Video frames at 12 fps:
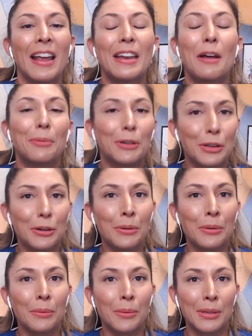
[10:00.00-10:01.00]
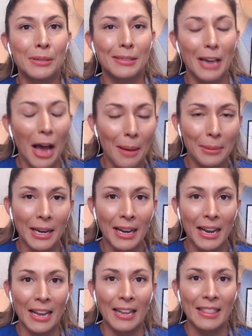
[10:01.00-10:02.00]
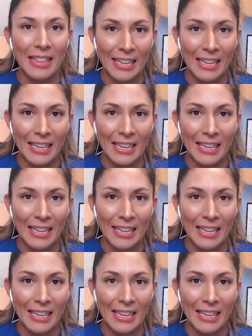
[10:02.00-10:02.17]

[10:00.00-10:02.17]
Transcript: Now, Purdue was dominant in